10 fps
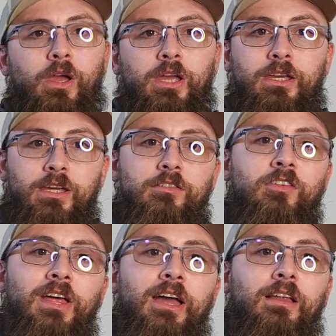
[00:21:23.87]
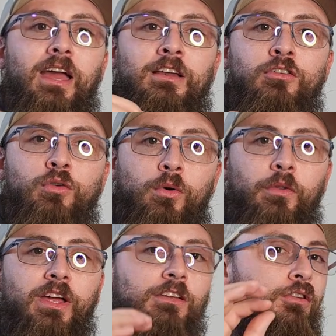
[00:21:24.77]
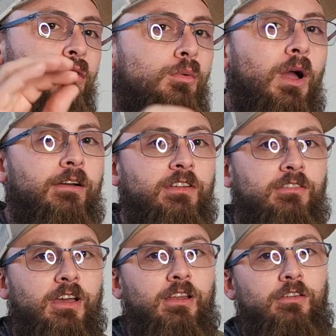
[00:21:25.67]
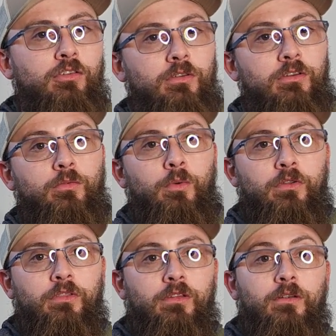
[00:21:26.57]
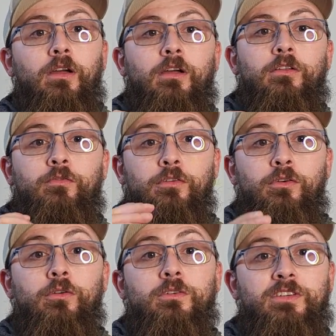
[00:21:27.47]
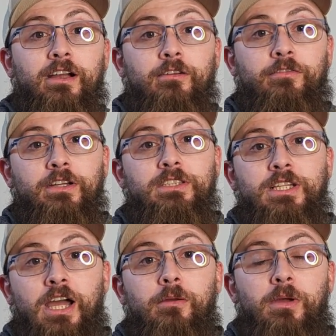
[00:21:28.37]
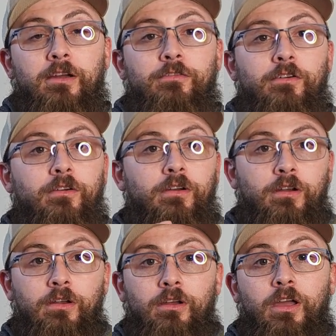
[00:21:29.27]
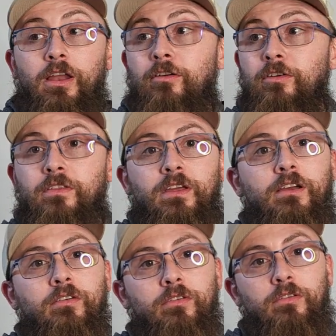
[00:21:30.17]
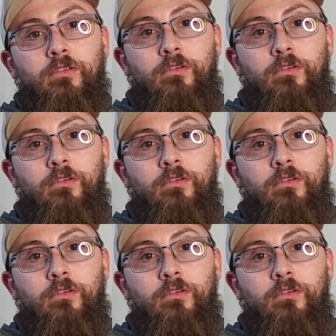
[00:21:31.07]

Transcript: and get to that end goal that you have decided is worth it for you to sacrifice time, effort, and everything else.